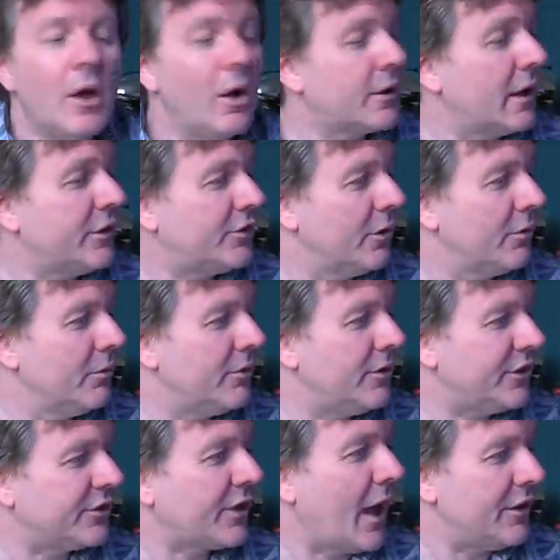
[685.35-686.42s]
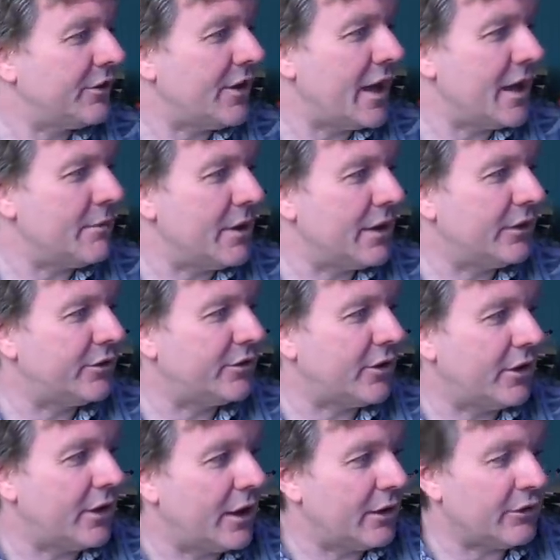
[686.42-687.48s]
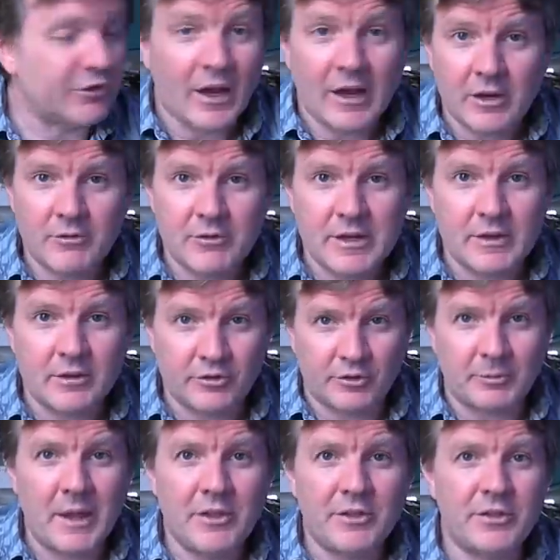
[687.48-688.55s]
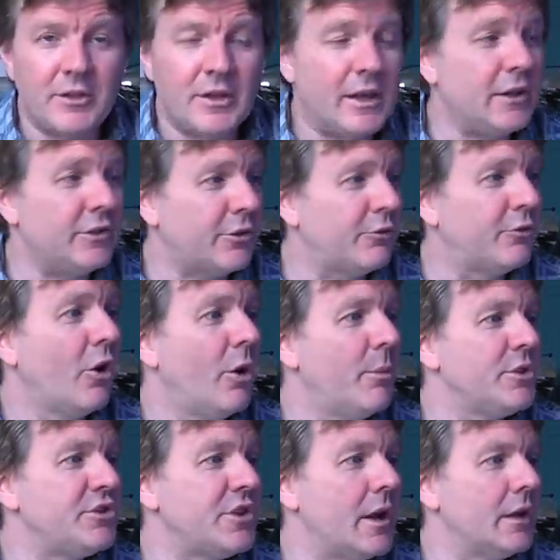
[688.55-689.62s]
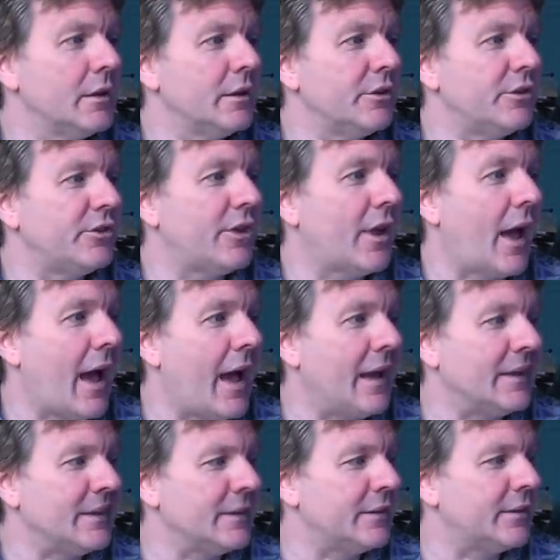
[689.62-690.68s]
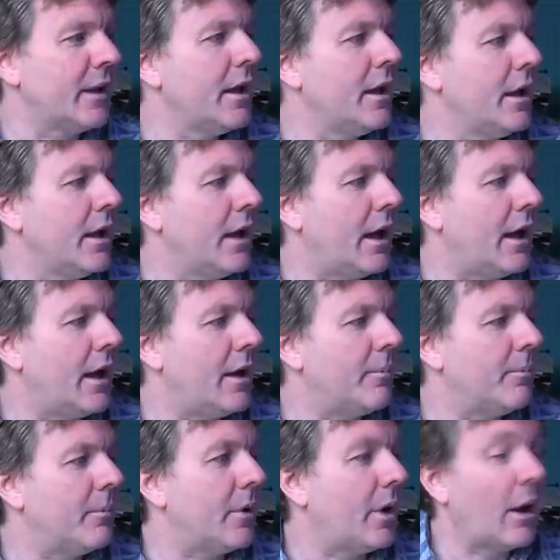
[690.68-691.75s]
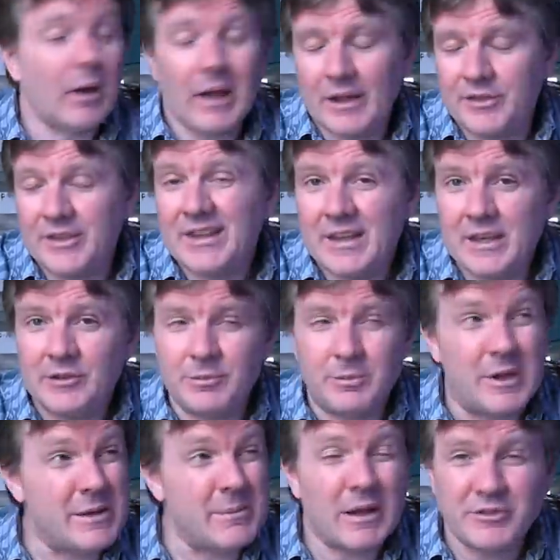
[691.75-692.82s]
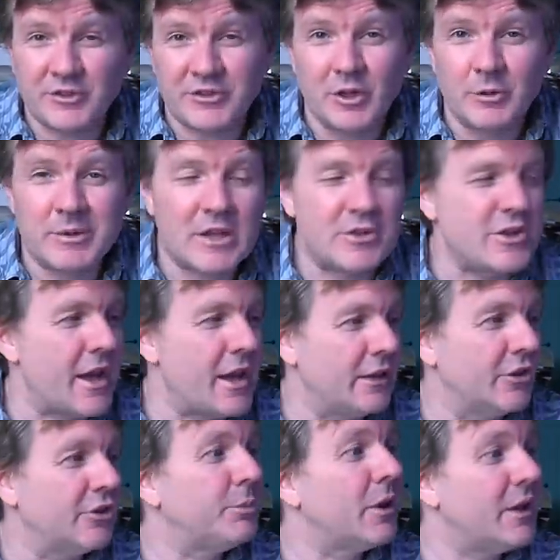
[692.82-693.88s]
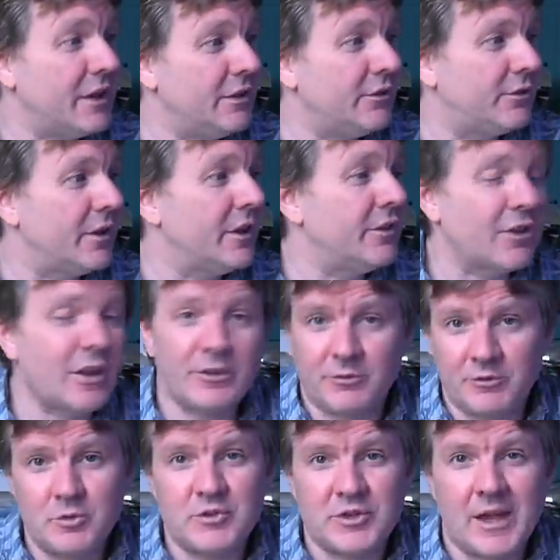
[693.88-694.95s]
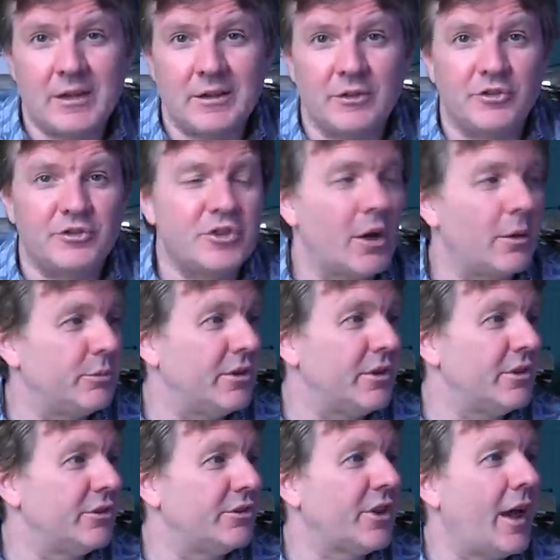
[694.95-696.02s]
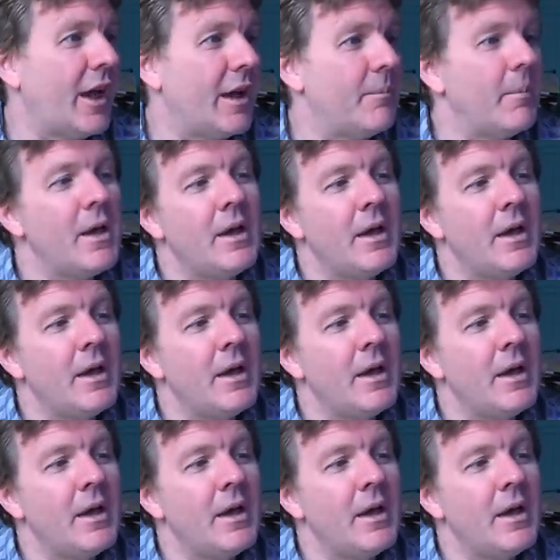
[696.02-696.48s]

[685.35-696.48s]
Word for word: Okay, so this guy's name is uh, Zachary Smith. He's a former journalist, and um, I think he's he might still be a journalist, but he's he's had a few journalist jobs in his time.